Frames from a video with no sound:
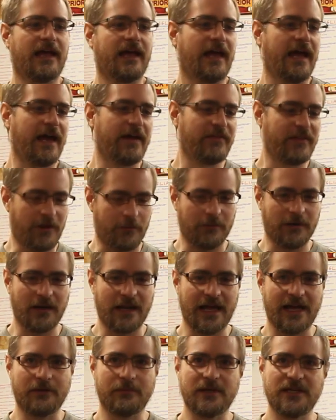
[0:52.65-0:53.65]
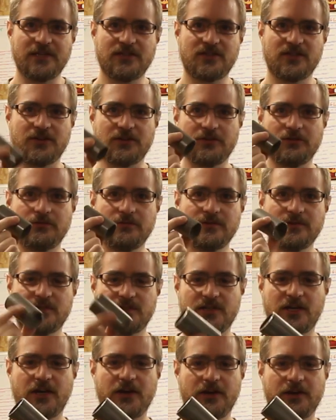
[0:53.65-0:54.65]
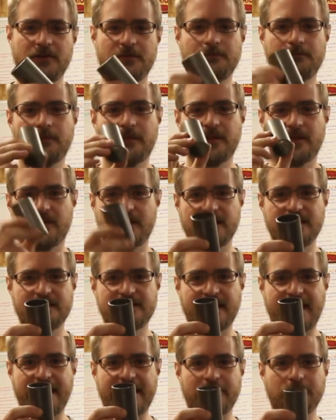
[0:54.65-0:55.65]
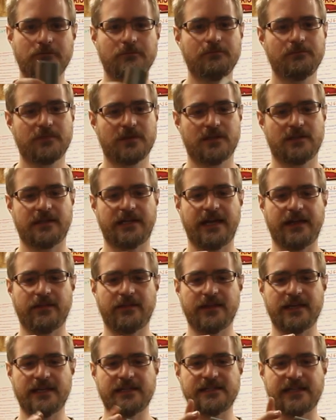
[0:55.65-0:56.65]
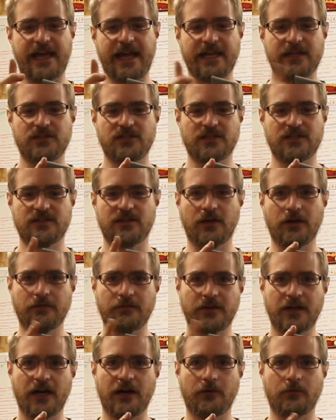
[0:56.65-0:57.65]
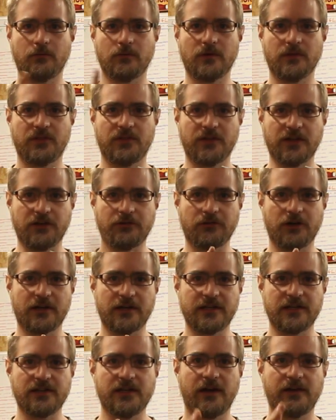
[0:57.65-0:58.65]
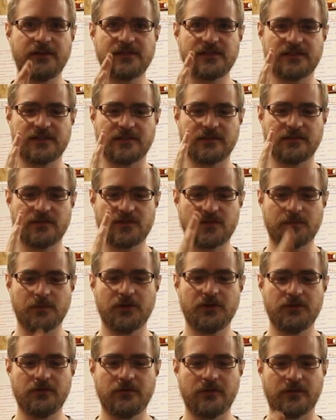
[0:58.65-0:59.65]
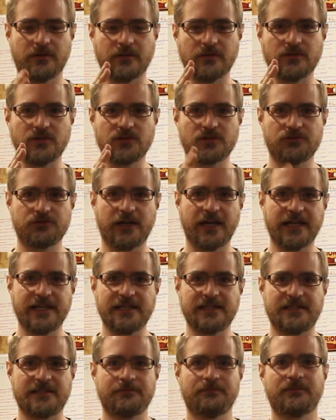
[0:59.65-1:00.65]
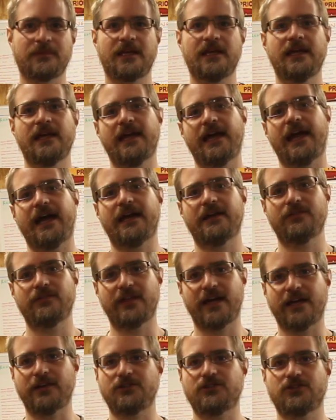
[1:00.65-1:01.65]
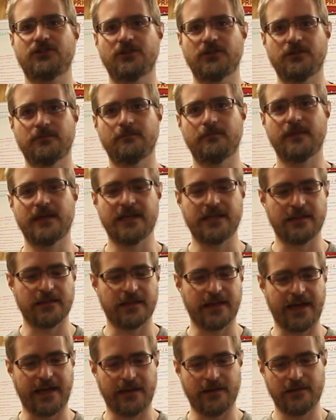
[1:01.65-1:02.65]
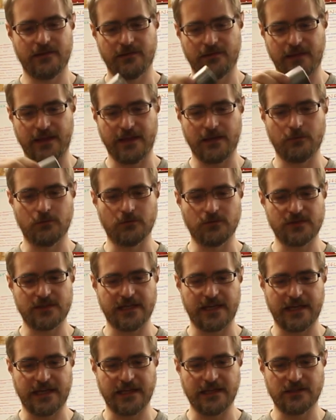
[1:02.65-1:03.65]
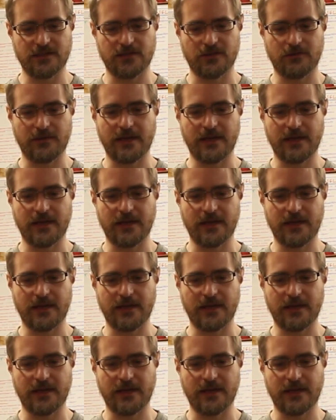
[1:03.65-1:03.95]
and that will allow me to turn these down, get these edges that I've cut with the grinder nice and smooth and straight, and that should mean that they will sit into